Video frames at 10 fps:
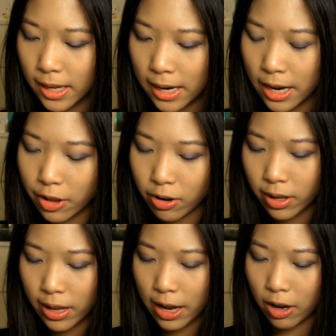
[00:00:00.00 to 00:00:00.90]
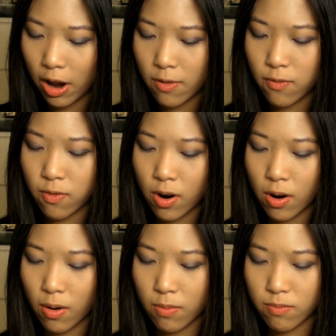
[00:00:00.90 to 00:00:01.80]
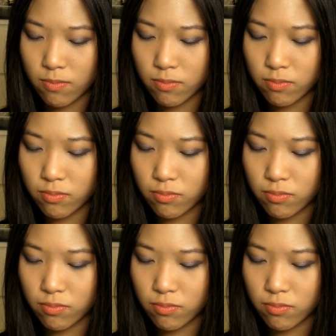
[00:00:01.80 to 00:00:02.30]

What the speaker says: Another thing I got from